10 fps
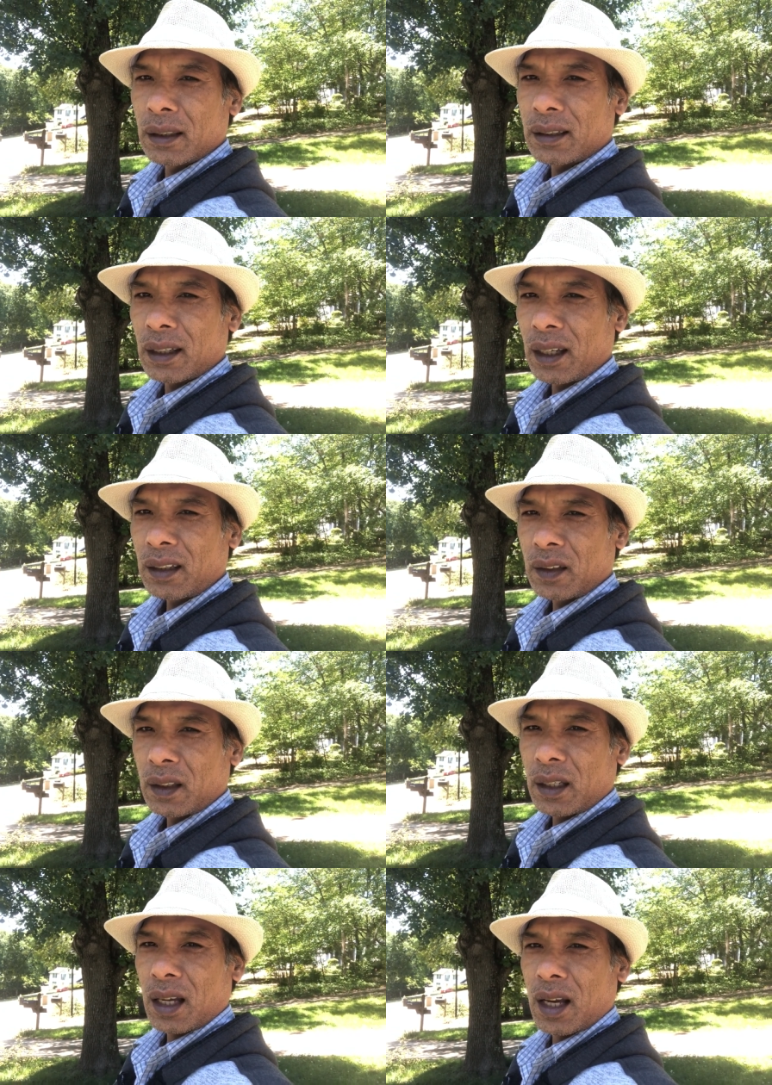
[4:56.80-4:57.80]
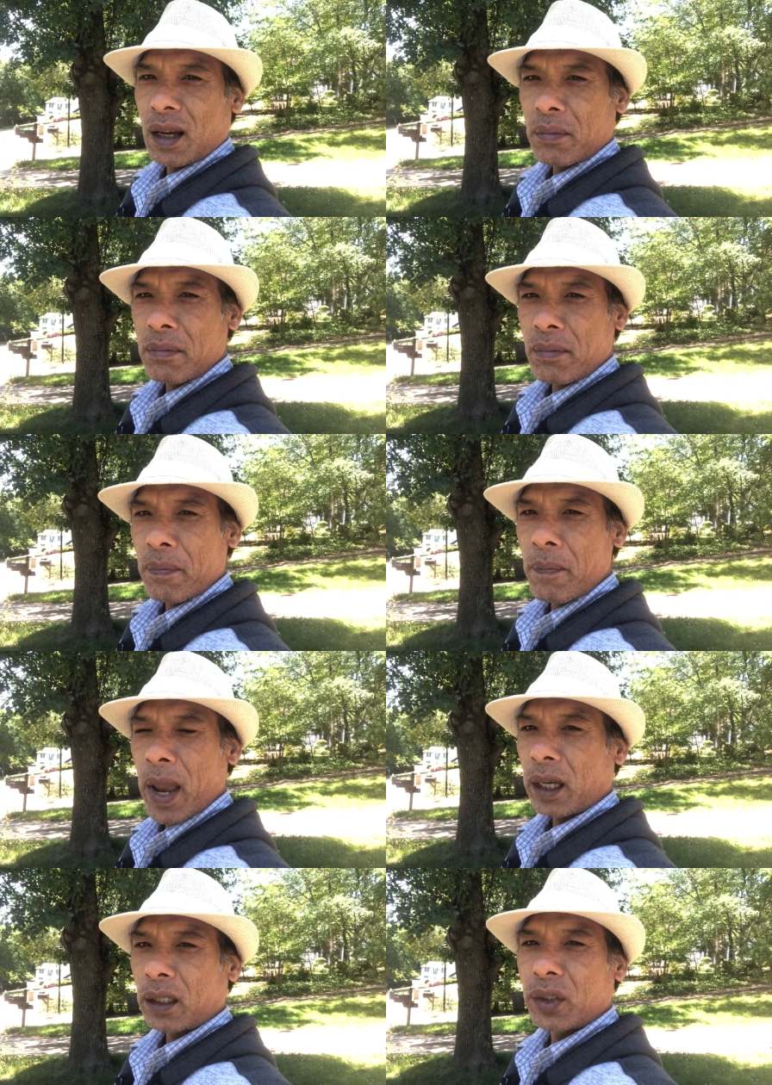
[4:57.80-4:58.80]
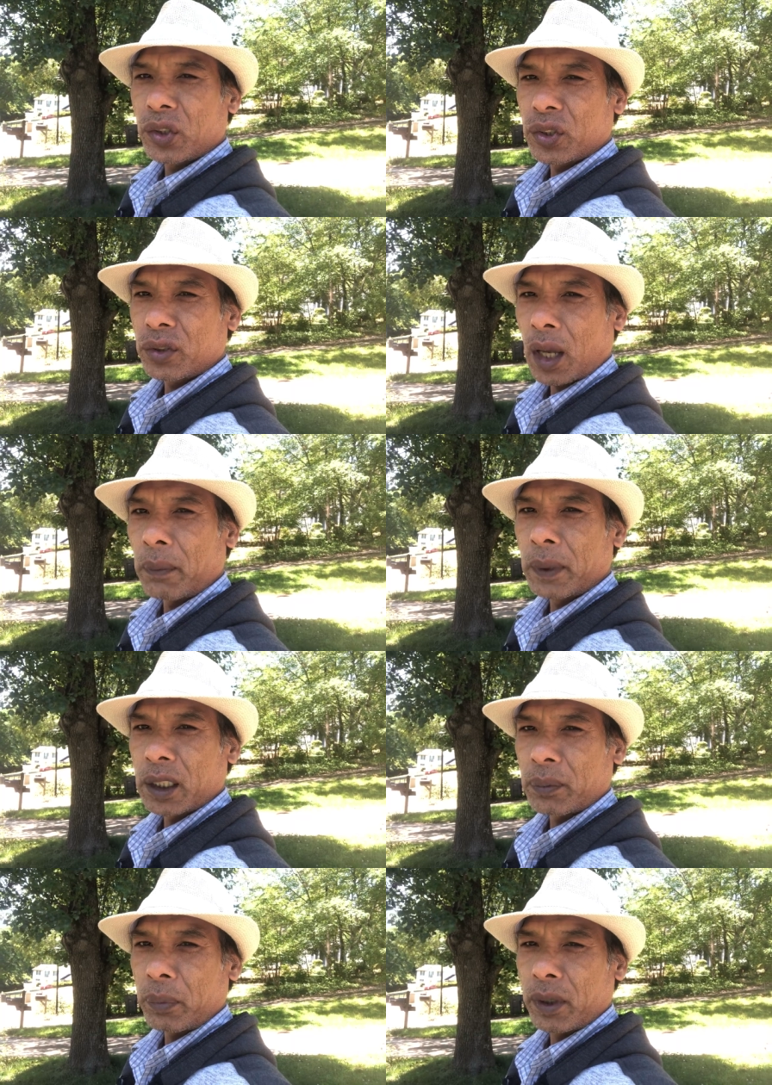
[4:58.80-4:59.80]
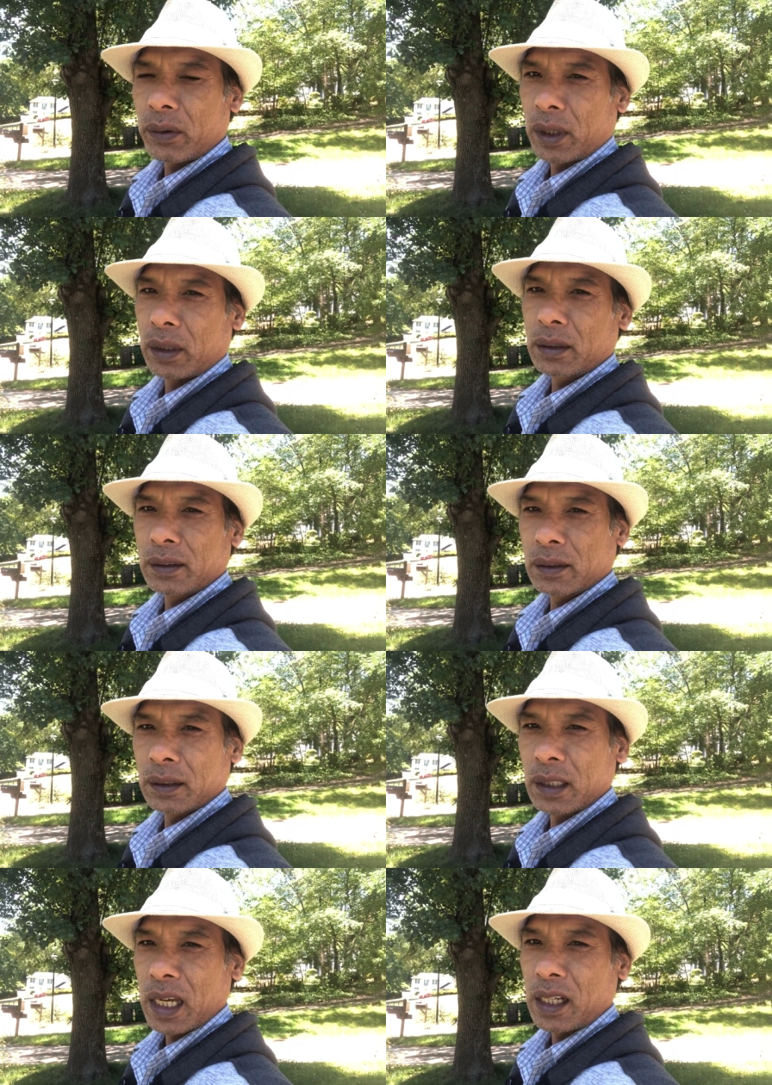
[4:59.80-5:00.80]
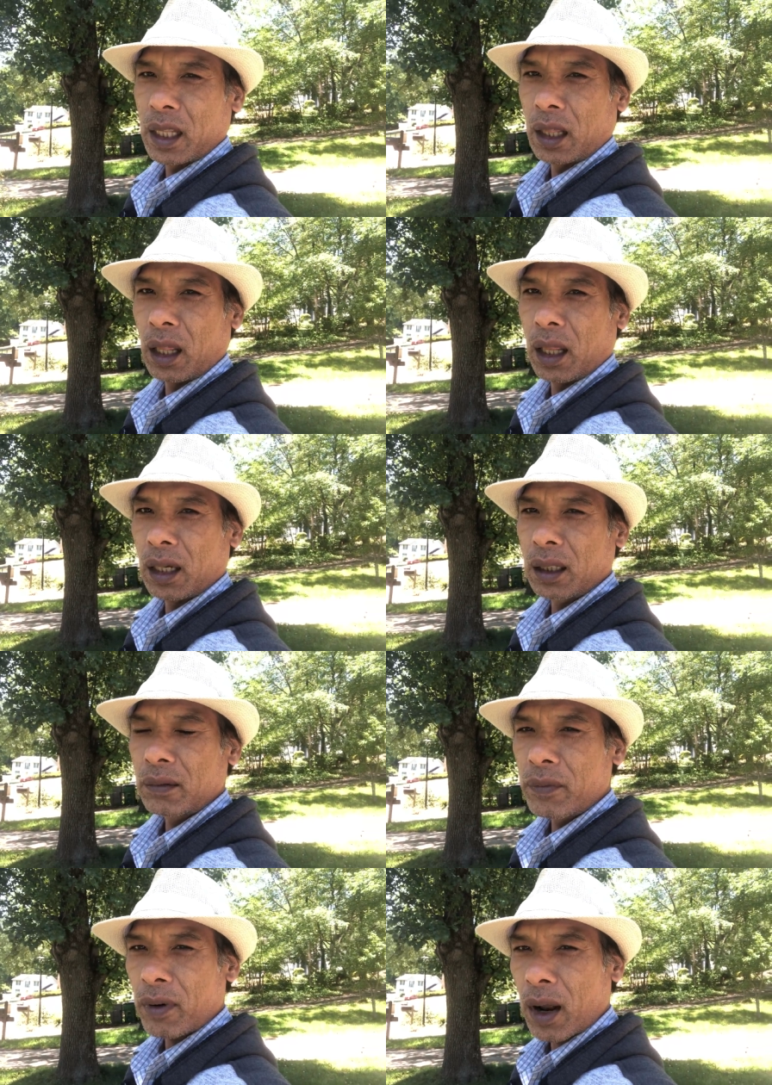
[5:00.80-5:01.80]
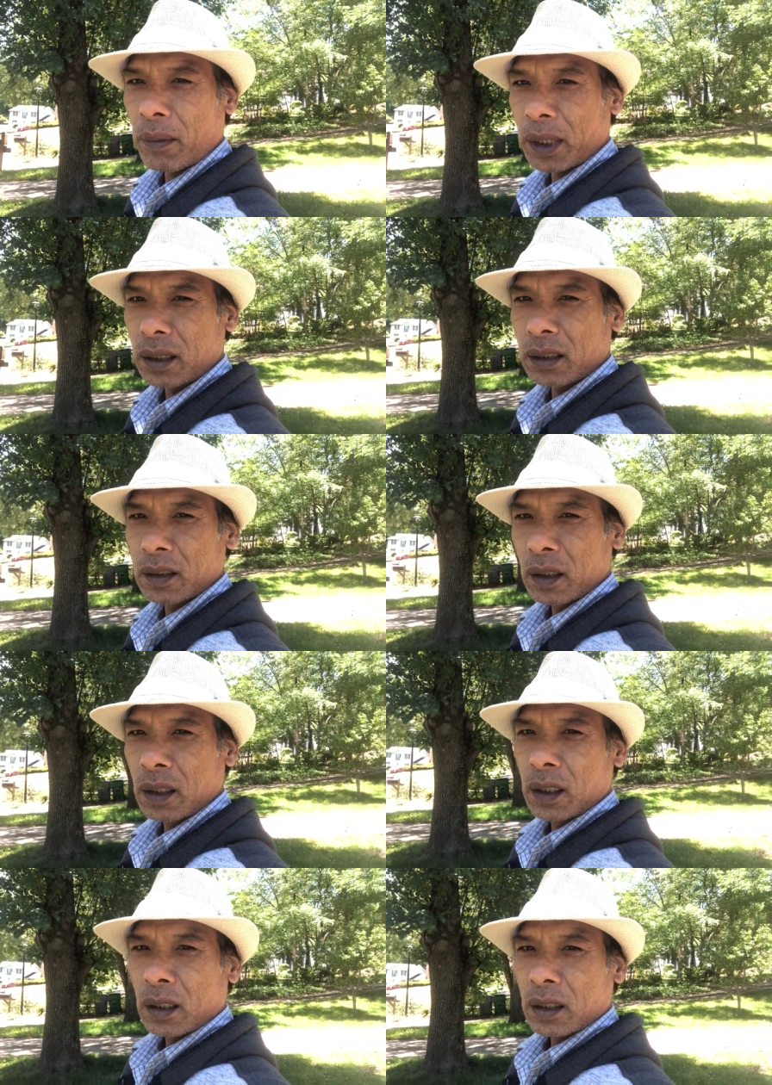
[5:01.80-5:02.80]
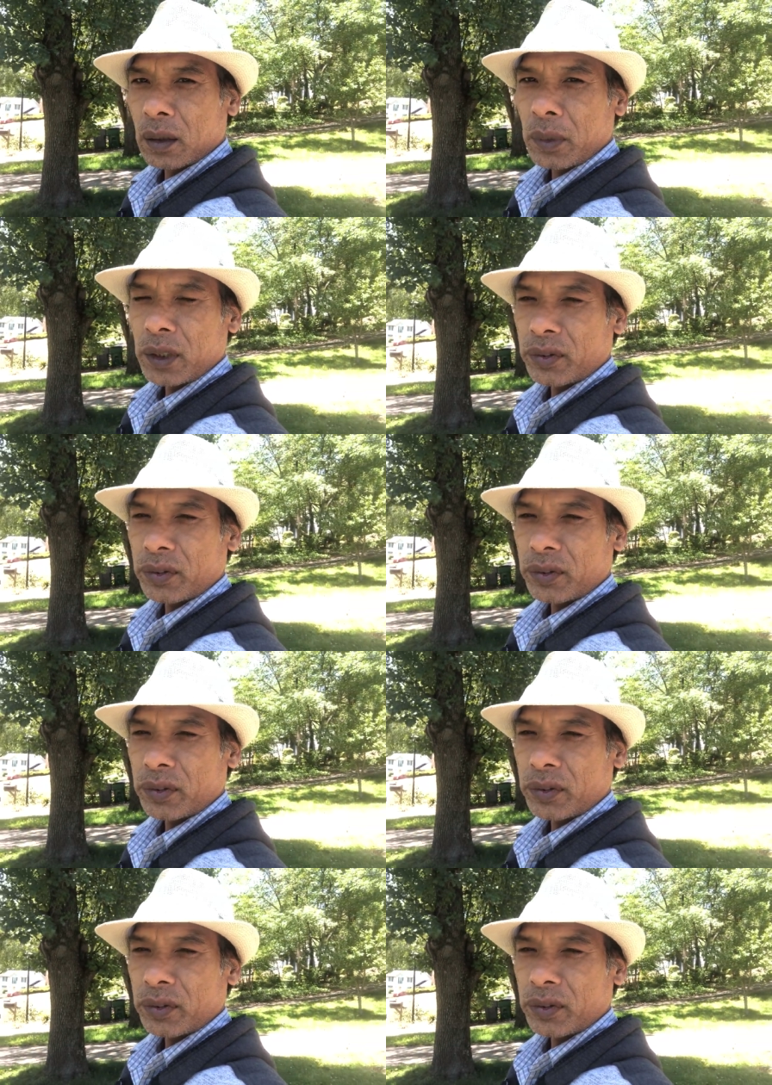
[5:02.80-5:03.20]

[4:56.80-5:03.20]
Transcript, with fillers: okay, uh, make yourself experience. and then learn from it, to be